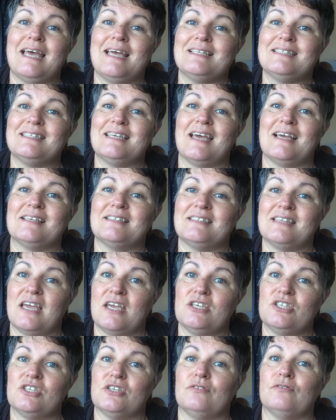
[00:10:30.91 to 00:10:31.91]
and
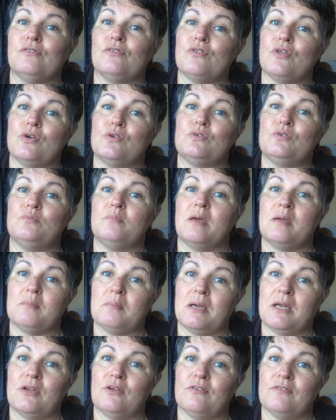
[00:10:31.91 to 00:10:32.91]
taxation for those who make
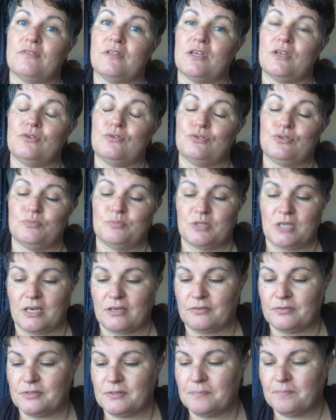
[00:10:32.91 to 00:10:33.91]
money off their YouTube
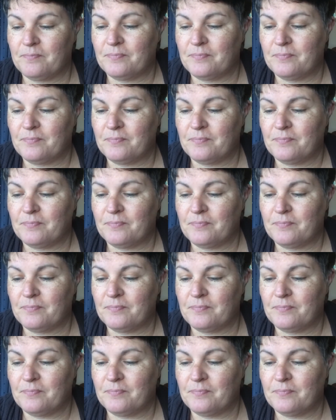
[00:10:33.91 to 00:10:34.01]
channels,